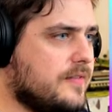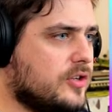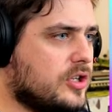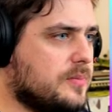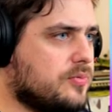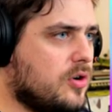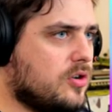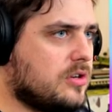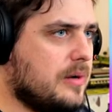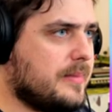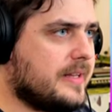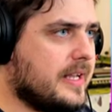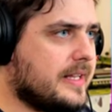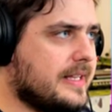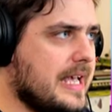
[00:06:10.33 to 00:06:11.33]
a look at the
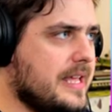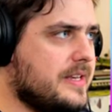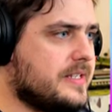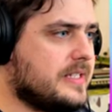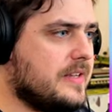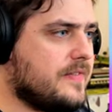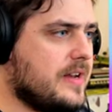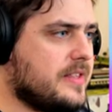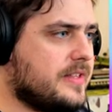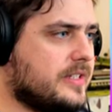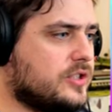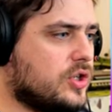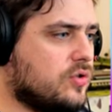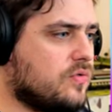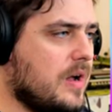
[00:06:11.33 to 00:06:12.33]
programming again to see if
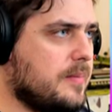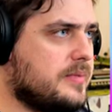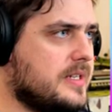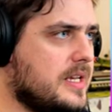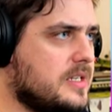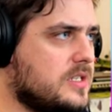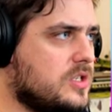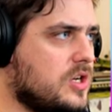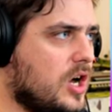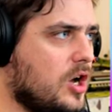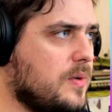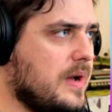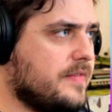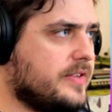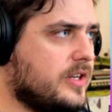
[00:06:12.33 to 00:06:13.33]
anything's corrupted. No,
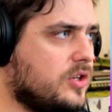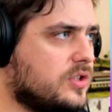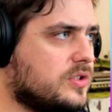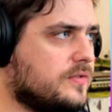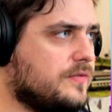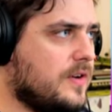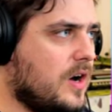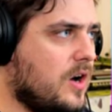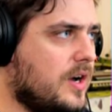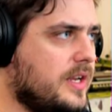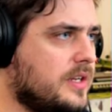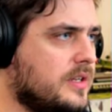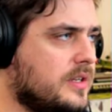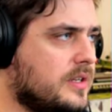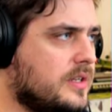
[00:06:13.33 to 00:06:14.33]
everything looks
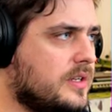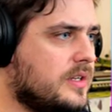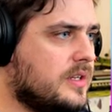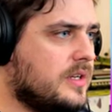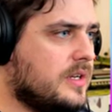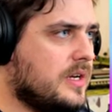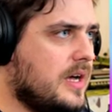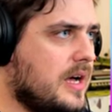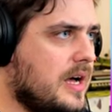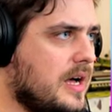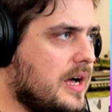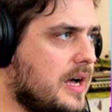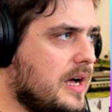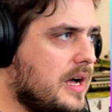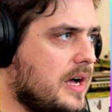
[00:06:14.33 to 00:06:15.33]
fine.
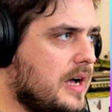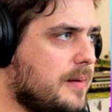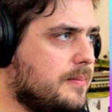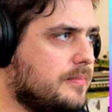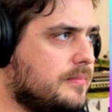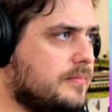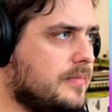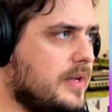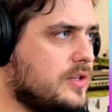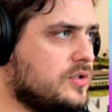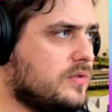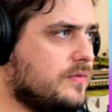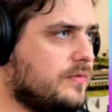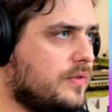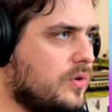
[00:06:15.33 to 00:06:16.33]
Um,
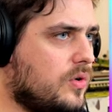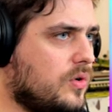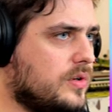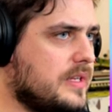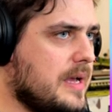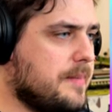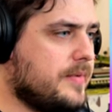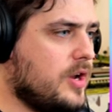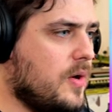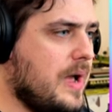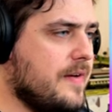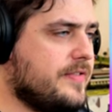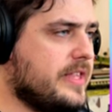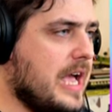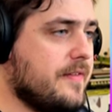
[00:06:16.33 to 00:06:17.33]
Engine 4. Yep. No,
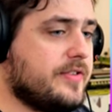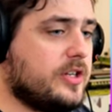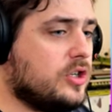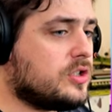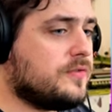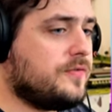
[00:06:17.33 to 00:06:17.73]
everything, everything looks